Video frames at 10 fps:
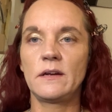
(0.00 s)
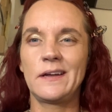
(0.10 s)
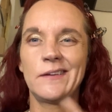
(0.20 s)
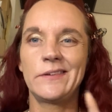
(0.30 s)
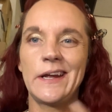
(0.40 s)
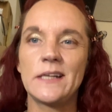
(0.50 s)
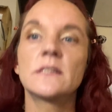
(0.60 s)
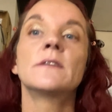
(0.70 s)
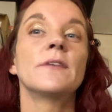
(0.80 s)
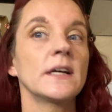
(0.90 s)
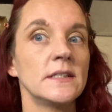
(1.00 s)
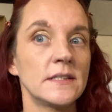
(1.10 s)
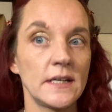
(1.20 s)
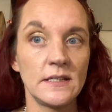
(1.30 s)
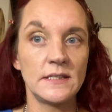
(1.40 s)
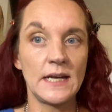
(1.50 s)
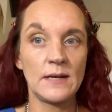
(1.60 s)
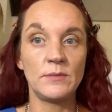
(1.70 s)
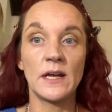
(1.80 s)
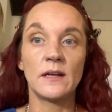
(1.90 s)
I haven't asked if I could say his
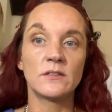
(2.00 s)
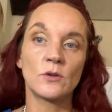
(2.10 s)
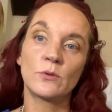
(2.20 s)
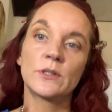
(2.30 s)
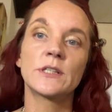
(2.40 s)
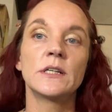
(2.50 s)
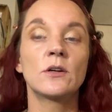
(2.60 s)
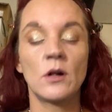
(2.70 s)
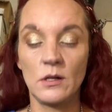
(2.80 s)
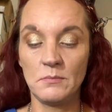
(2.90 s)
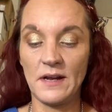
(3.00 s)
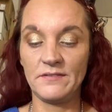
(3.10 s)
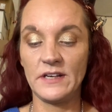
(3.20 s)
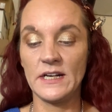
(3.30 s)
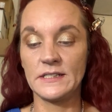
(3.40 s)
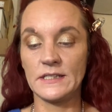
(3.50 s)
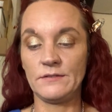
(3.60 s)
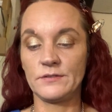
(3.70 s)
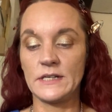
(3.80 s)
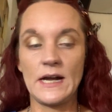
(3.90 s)
name yet, so we're just going to call him my fiance
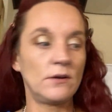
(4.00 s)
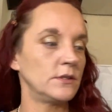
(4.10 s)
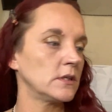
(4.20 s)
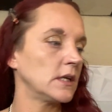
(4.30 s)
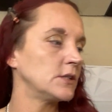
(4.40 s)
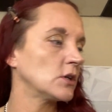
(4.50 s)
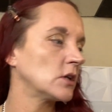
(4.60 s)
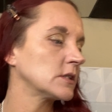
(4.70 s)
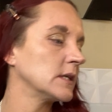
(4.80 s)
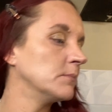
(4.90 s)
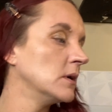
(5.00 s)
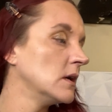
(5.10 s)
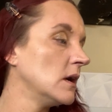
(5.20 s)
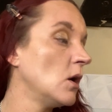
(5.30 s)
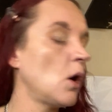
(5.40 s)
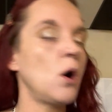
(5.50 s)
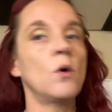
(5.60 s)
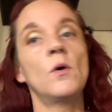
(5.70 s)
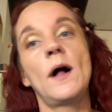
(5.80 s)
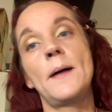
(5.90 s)
for now until I talk to him.
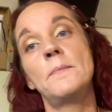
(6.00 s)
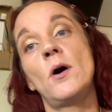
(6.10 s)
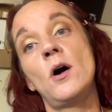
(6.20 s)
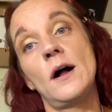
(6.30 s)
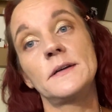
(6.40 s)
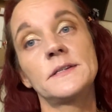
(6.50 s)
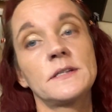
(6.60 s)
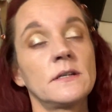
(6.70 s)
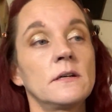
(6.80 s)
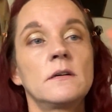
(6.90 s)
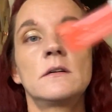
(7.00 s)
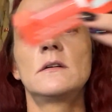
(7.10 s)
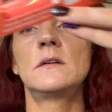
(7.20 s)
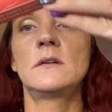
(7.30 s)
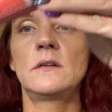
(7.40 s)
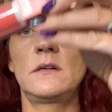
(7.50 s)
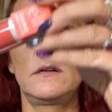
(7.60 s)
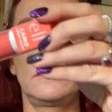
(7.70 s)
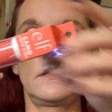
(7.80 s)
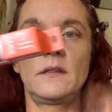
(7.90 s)
Oh, I bought
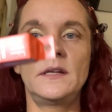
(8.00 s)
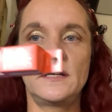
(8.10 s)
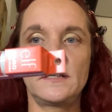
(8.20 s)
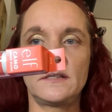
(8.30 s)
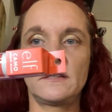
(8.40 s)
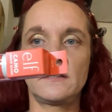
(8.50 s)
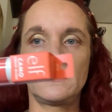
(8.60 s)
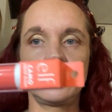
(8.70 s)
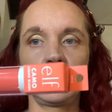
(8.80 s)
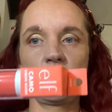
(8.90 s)
this